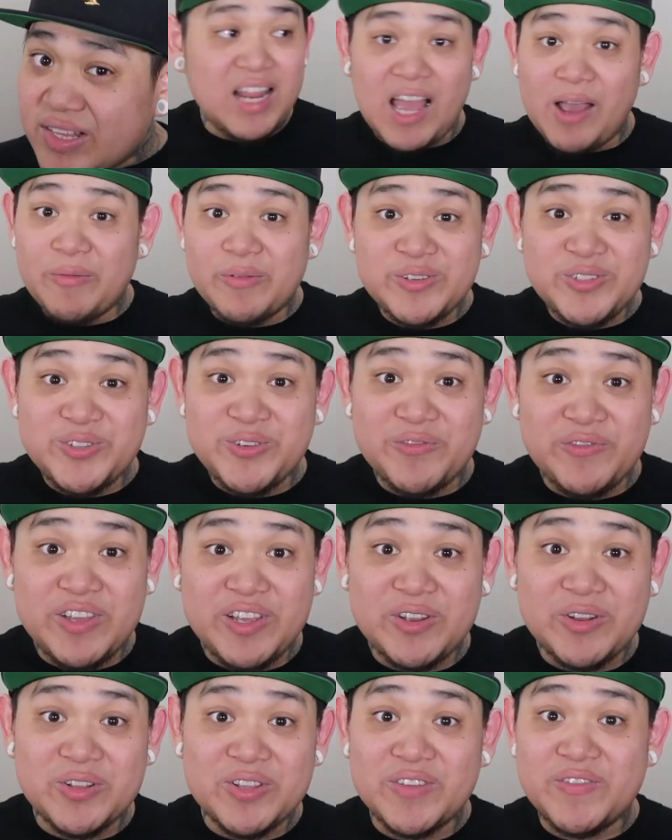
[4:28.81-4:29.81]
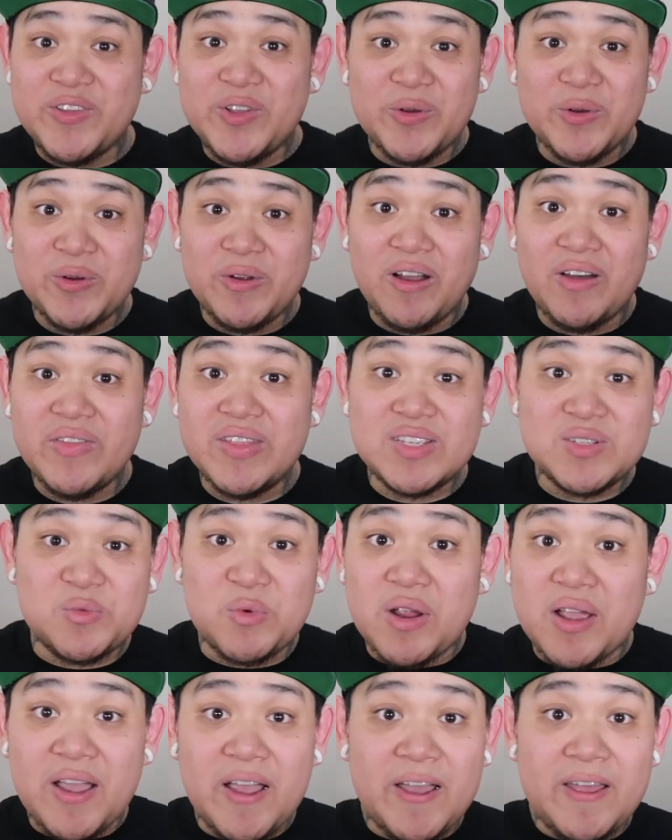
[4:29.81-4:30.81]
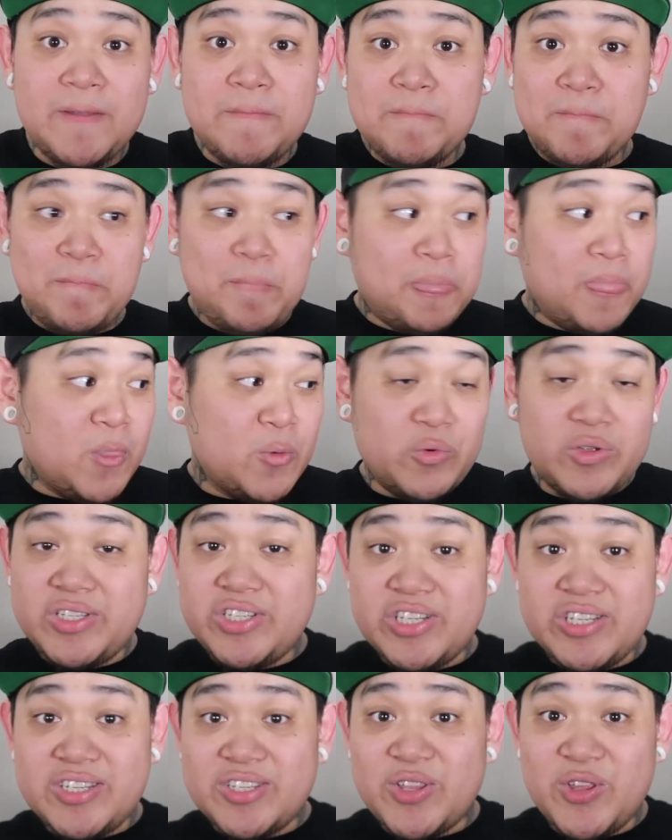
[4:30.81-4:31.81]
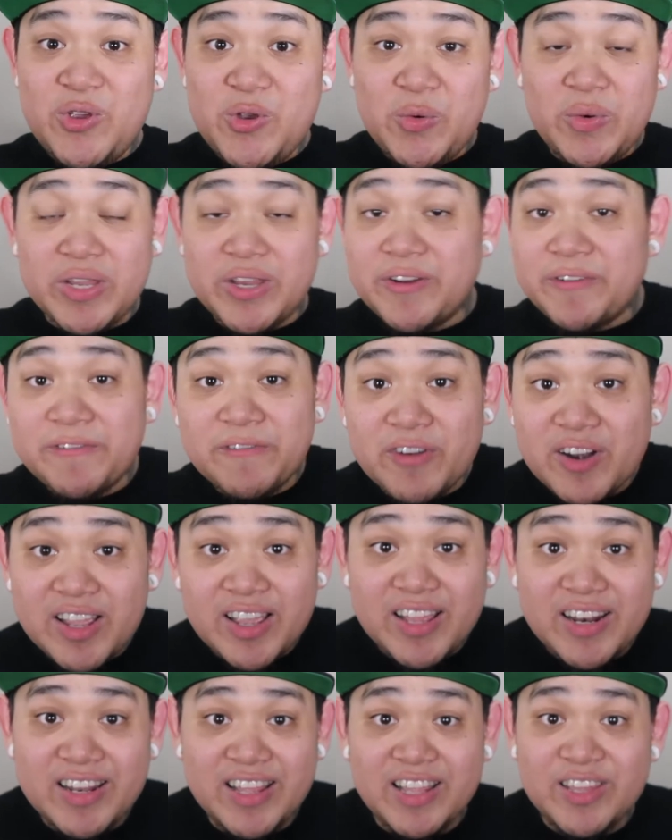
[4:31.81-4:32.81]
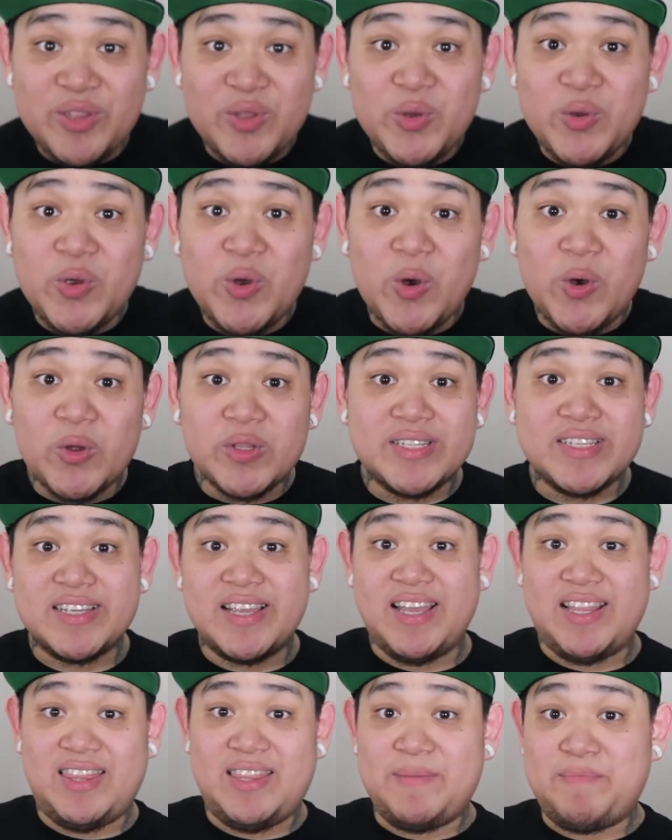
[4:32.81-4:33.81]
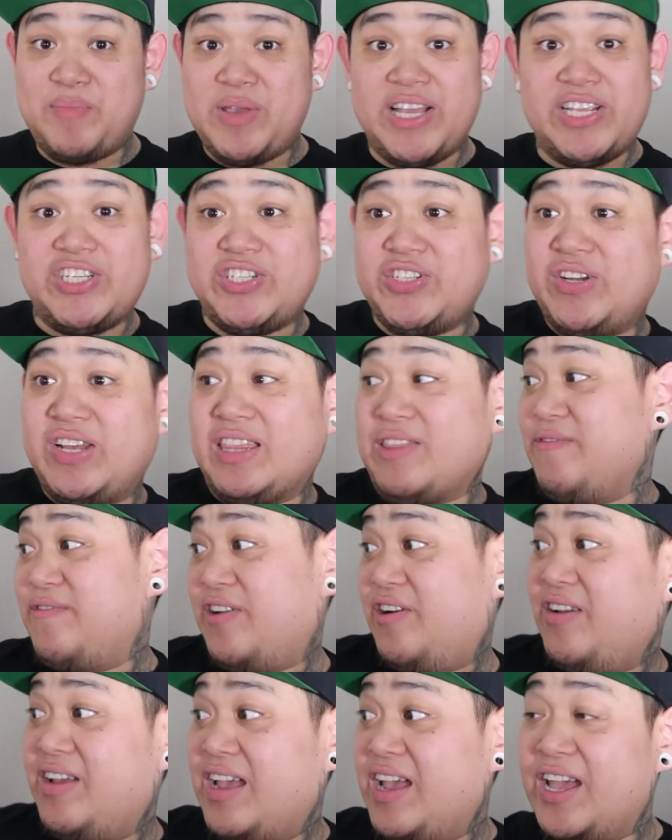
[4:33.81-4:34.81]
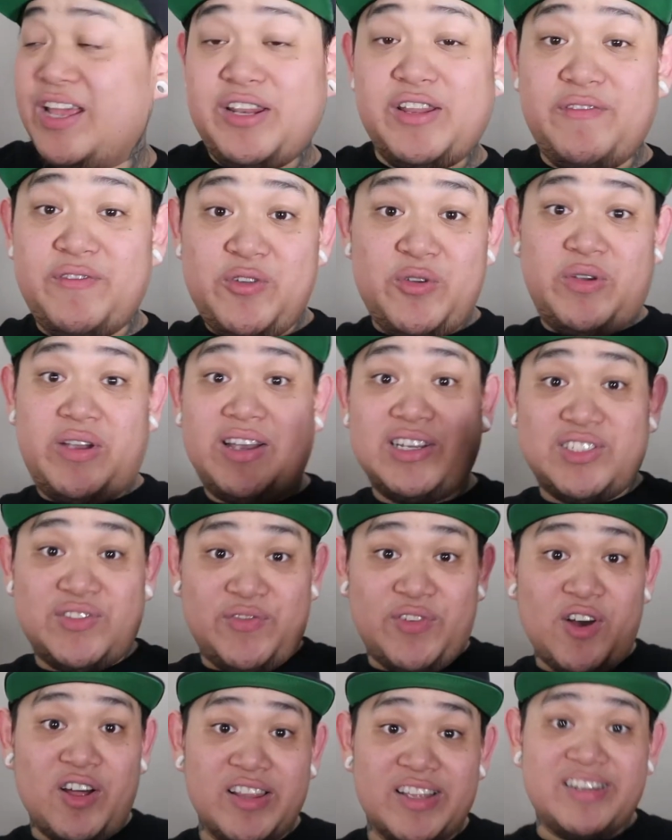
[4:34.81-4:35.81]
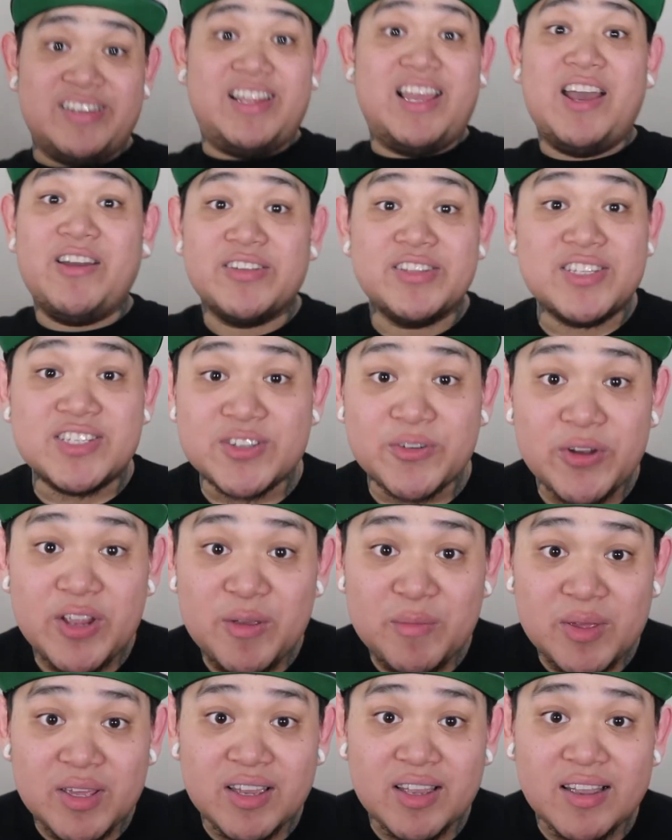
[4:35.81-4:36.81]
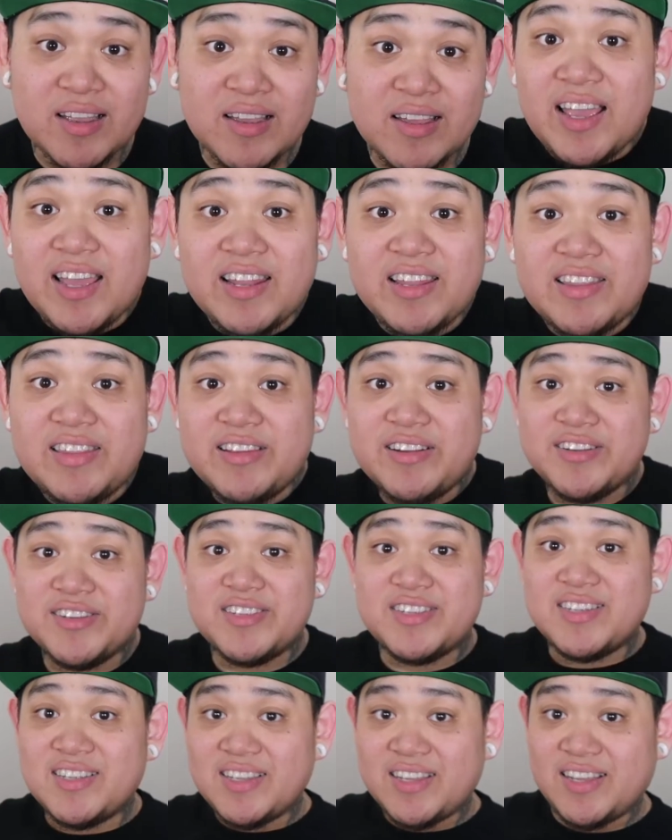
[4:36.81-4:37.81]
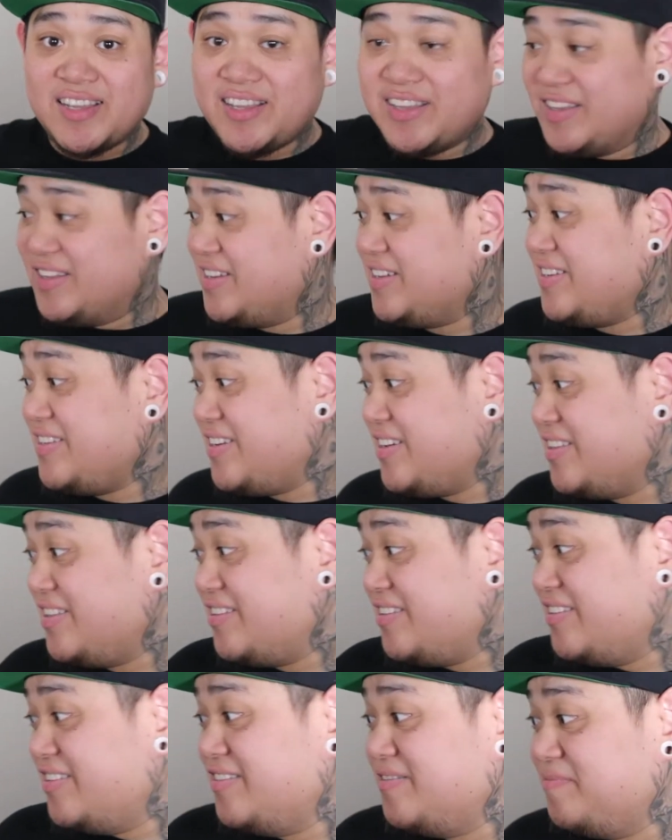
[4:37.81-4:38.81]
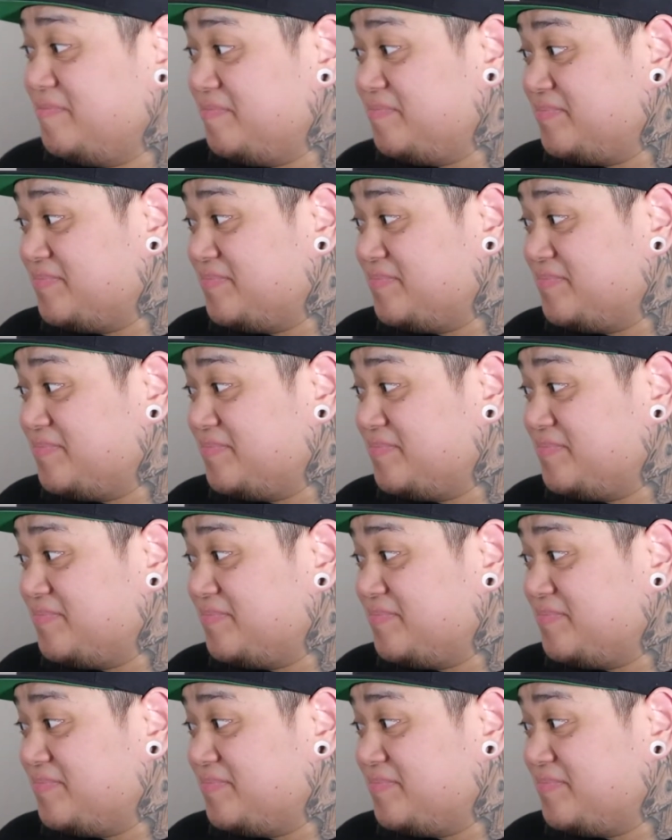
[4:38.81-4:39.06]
How would you feel if you were on this ride with just you and your friend, and you go to get the picture at the very end of you guys falling down and screaming, and there's another